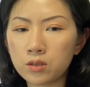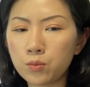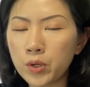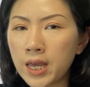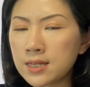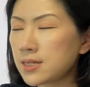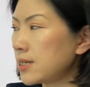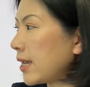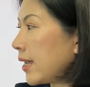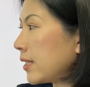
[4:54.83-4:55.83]
We can see
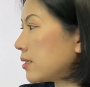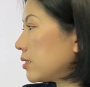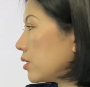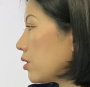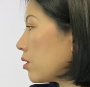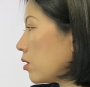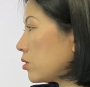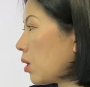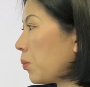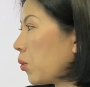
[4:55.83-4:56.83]
that the
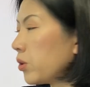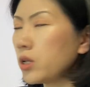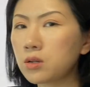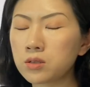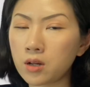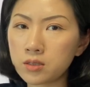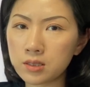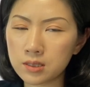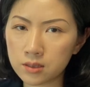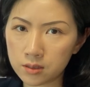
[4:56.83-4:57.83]
subordinate clause
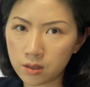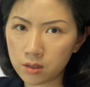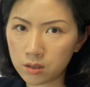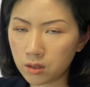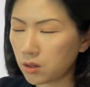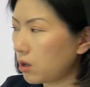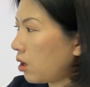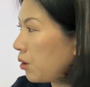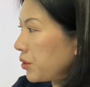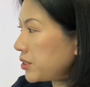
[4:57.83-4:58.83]

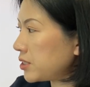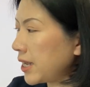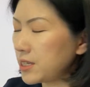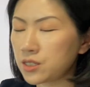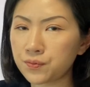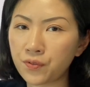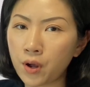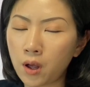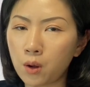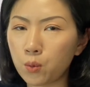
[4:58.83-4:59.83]
originates
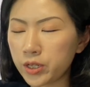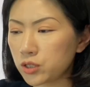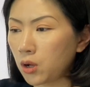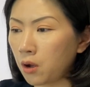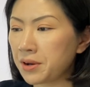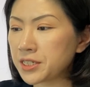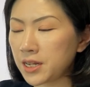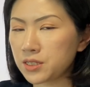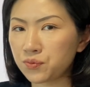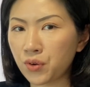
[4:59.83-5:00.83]

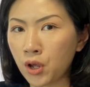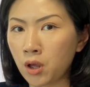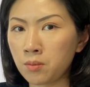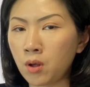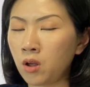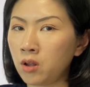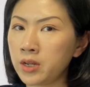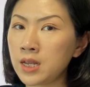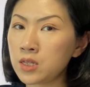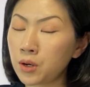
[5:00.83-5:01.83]
from an
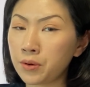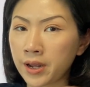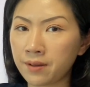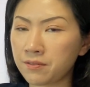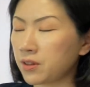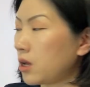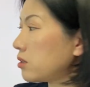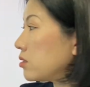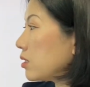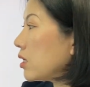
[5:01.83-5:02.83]
interrogative clause